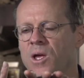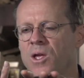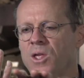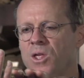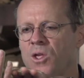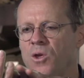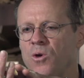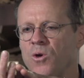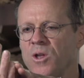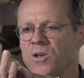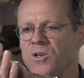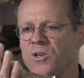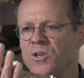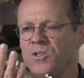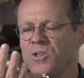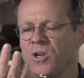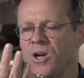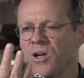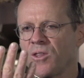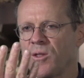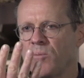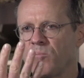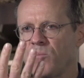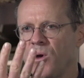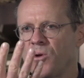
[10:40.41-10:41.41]
you could
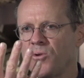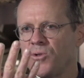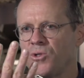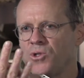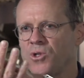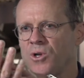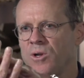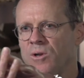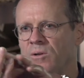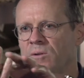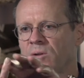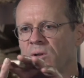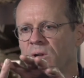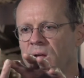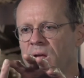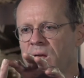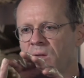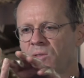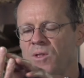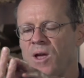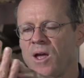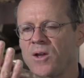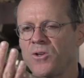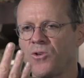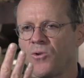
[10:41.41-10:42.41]
detect the motion
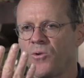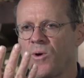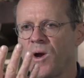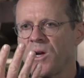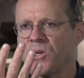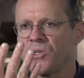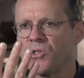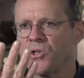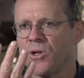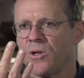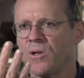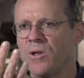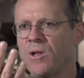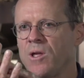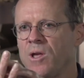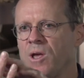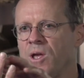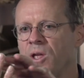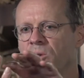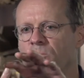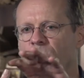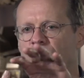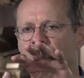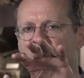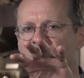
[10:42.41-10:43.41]
in that direction
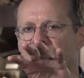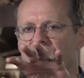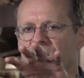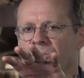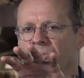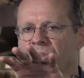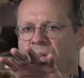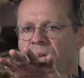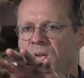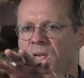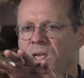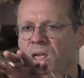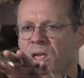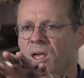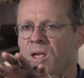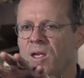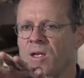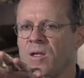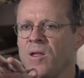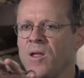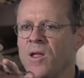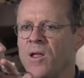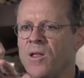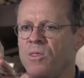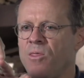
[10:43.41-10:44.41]
by
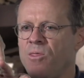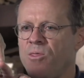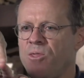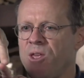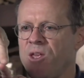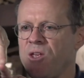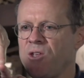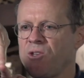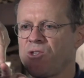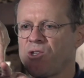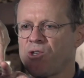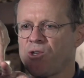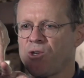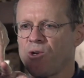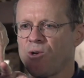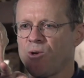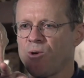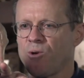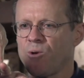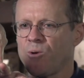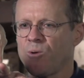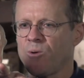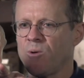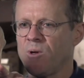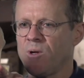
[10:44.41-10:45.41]
taking these
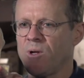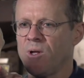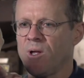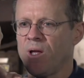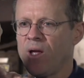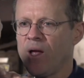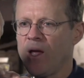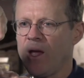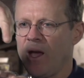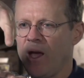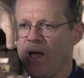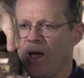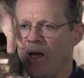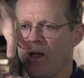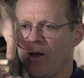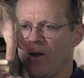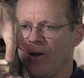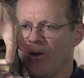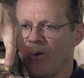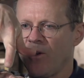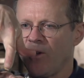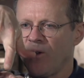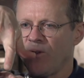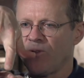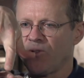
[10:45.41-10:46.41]
two
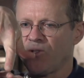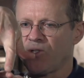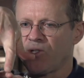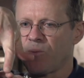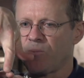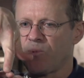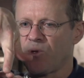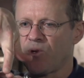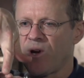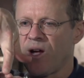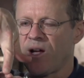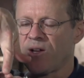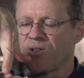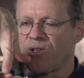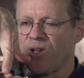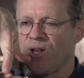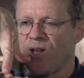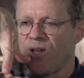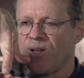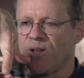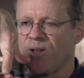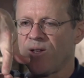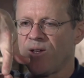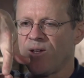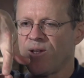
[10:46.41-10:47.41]
and
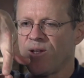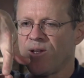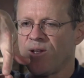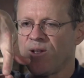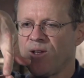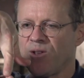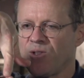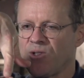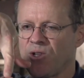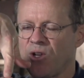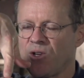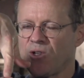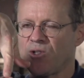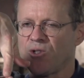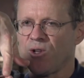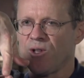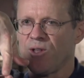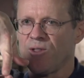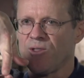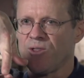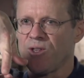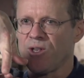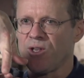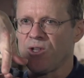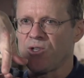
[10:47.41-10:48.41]
subtracting
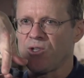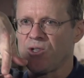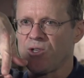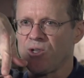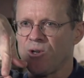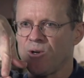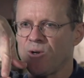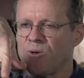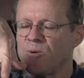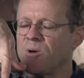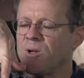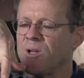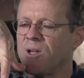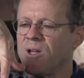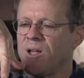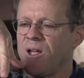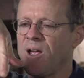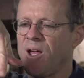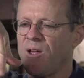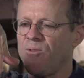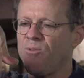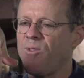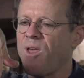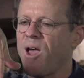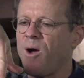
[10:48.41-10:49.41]
essentially these two.
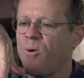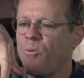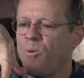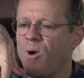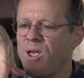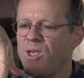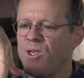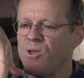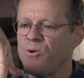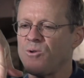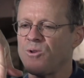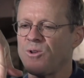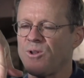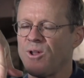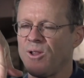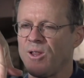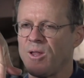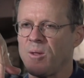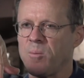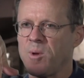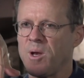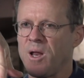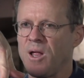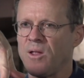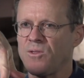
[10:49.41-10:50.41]
And that way you'd
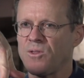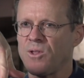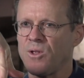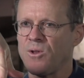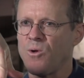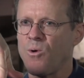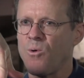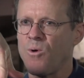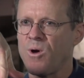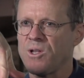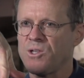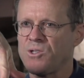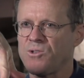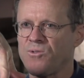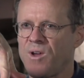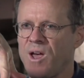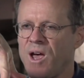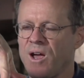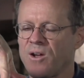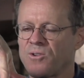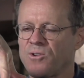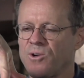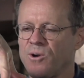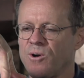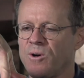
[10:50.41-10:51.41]
eliminate the noise
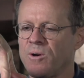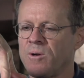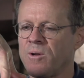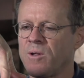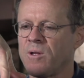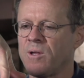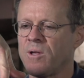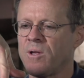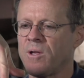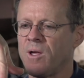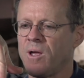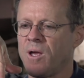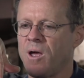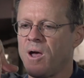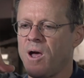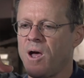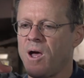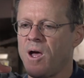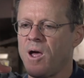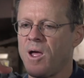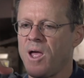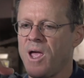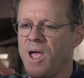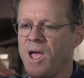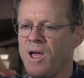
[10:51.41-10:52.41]
factor
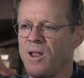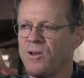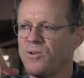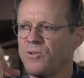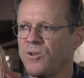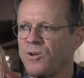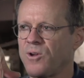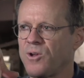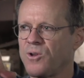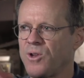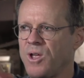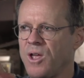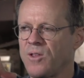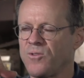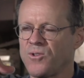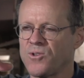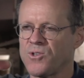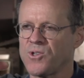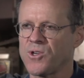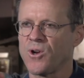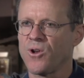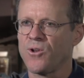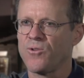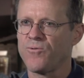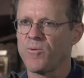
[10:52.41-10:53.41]
and could get the
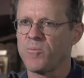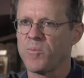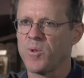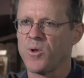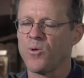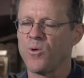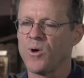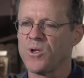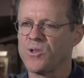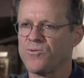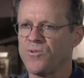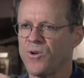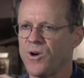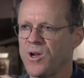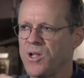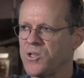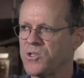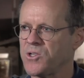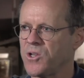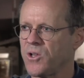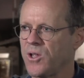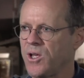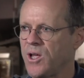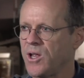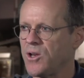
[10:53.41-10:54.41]
signal from the noise very
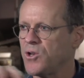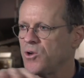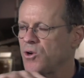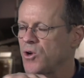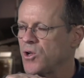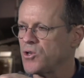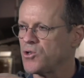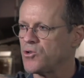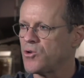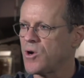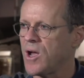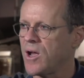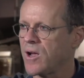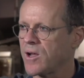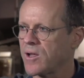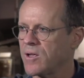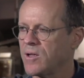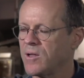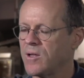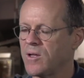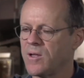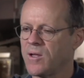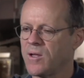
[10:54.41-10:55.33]
easily, and you can track